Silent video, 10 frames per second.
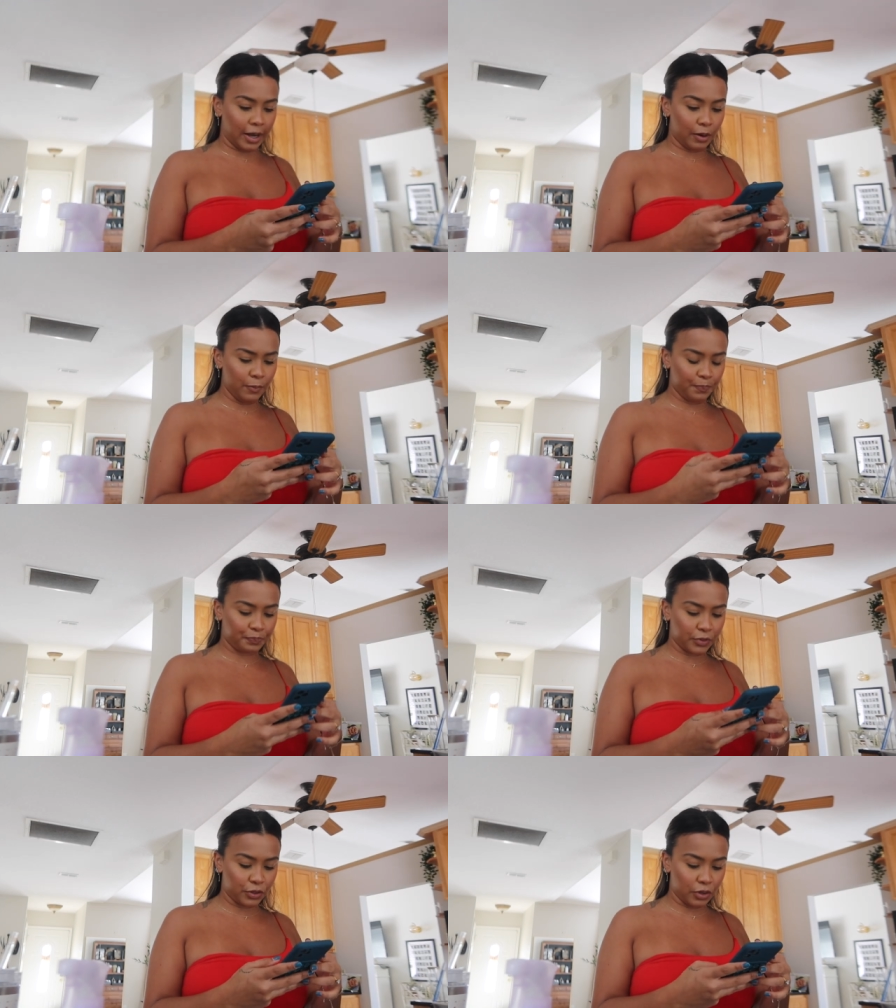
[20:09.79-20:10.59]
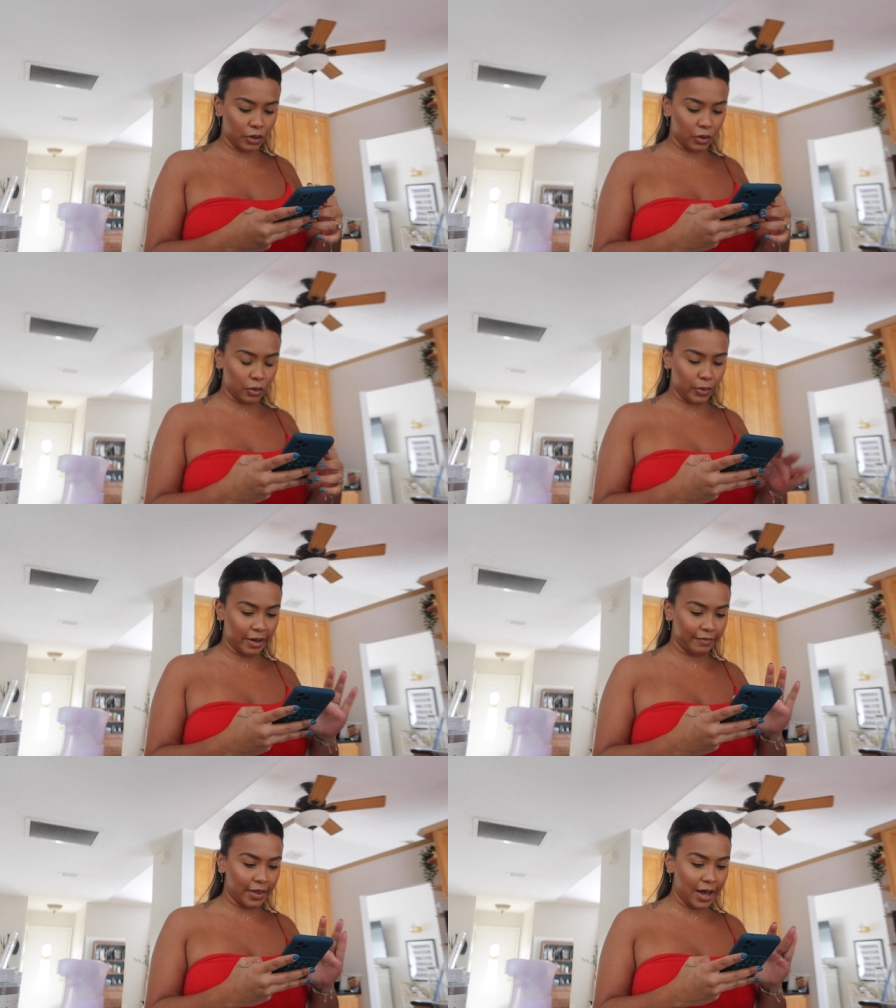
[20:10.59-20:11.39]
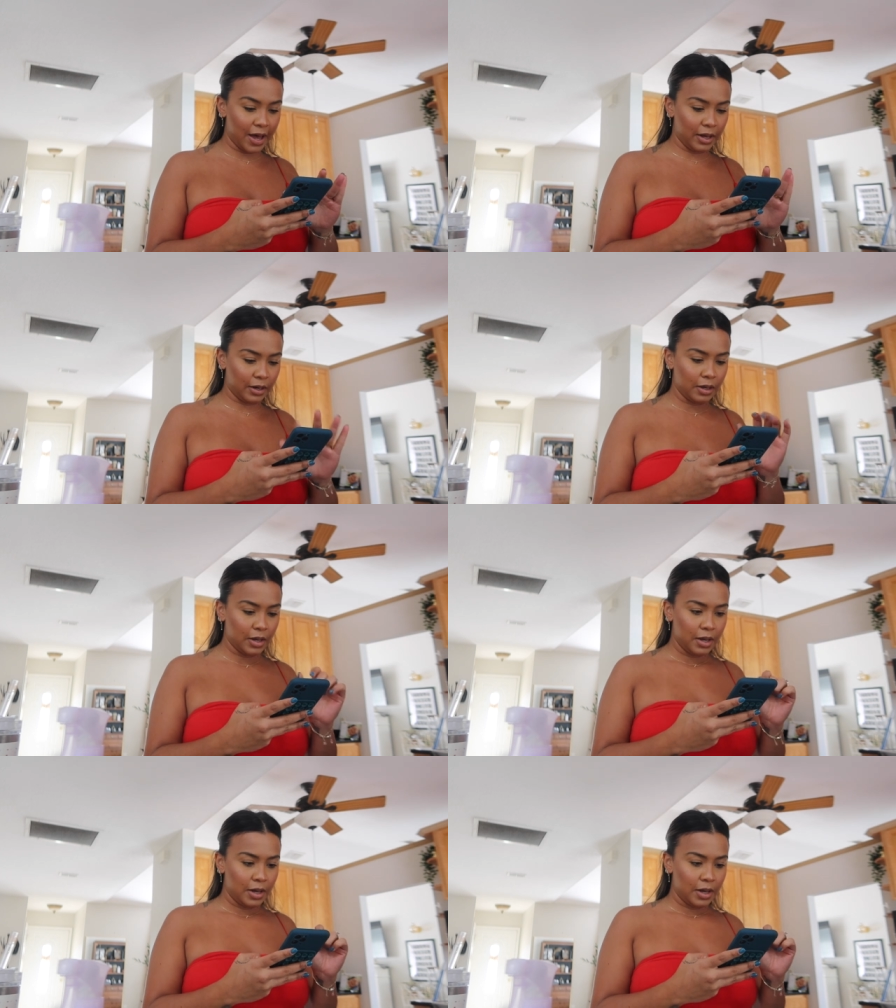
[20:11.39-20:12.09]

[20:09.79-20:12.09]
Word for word: it out. So we have that.